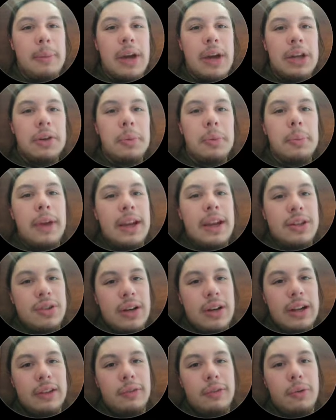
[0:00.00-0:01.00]
Michael Bay
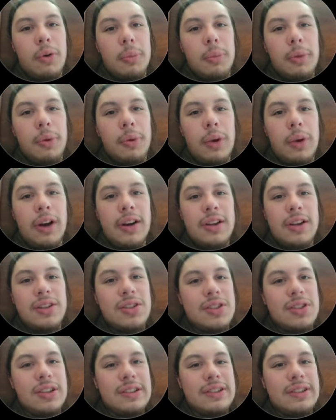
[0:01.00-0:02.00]
Transformer where it
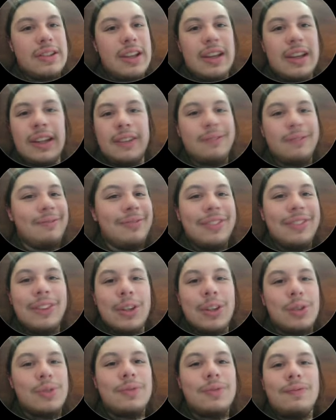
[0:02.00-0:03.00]
just like
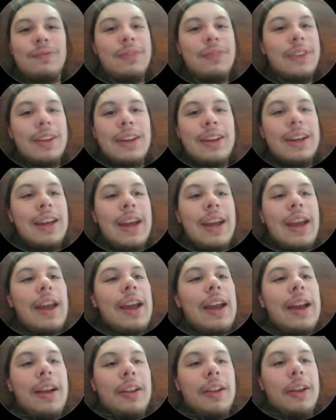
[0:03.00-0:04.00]
the
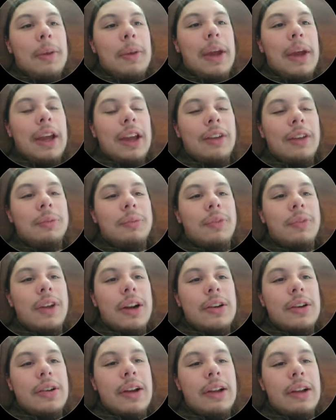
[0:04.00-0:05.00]
they're making
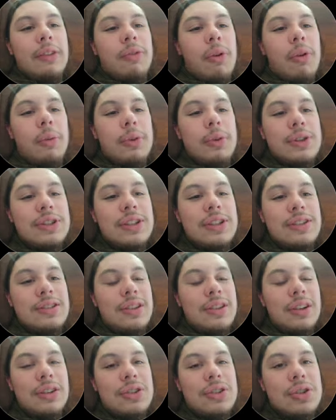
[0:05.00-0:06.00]
their Transformers just
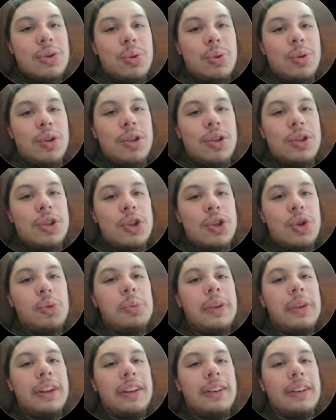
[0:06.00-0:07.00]
look too
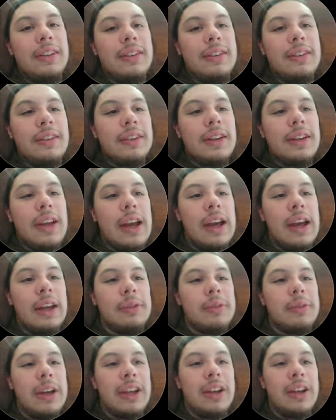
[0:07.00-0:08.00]
human
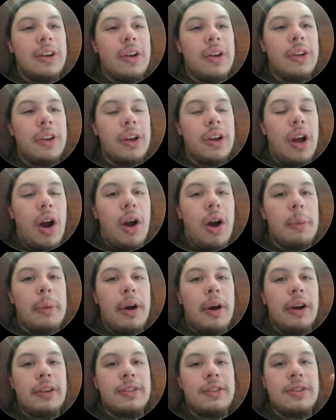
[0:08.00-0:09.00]
and making all the car
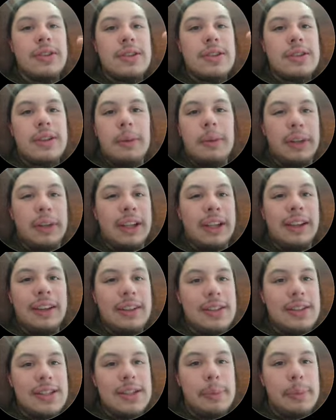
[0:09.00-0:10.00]
parts just
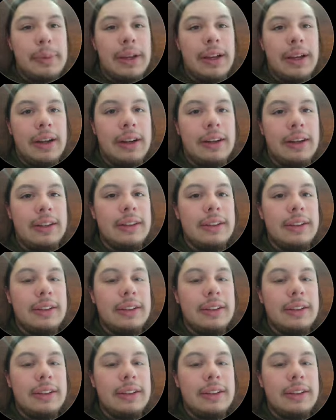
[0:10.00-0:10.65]
completely disappear.